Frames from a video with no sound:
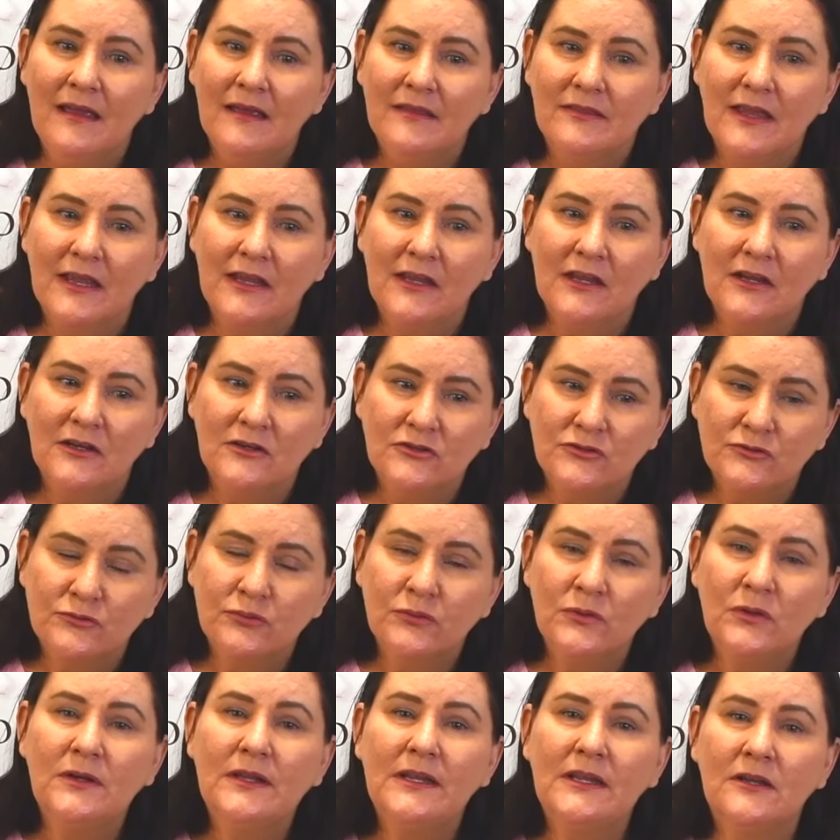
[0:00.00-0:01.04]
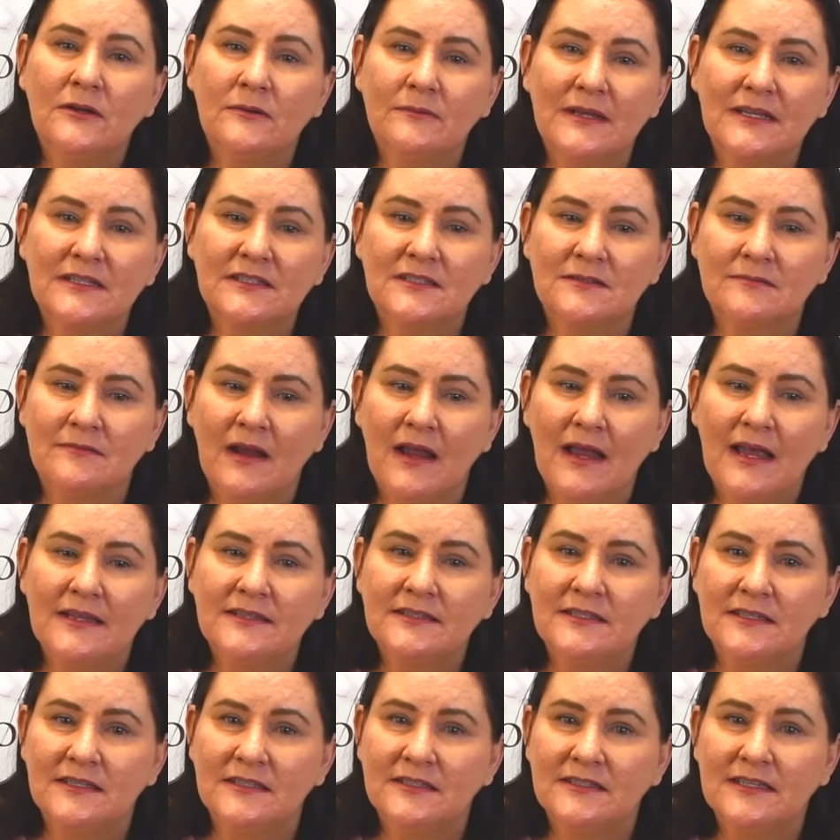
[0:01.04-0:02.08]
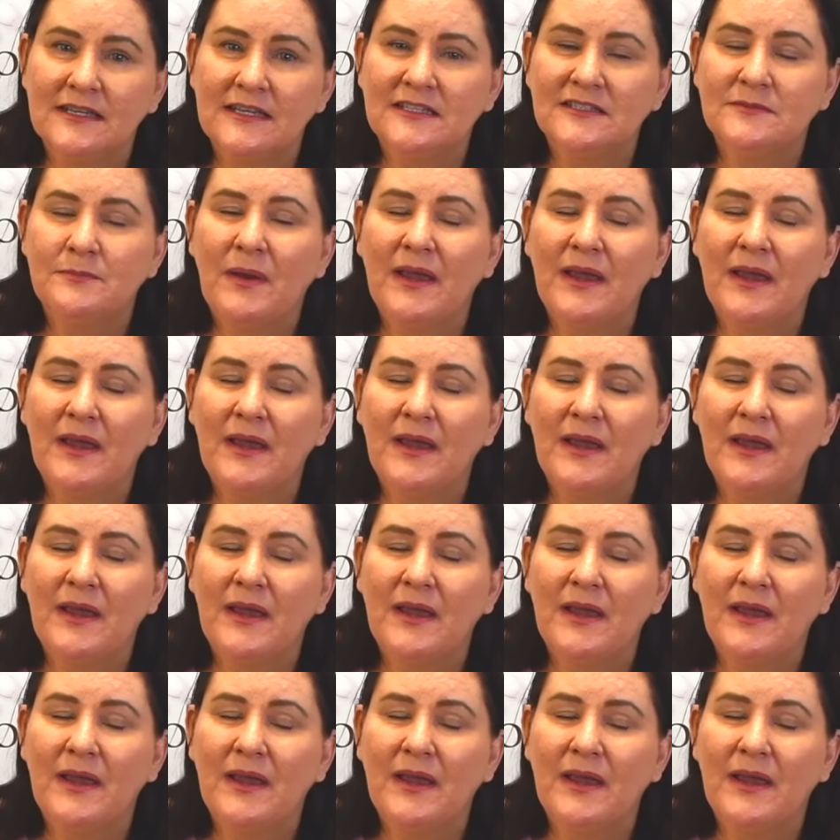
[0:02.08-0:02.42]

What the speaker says: that you can truly correct psoriasis is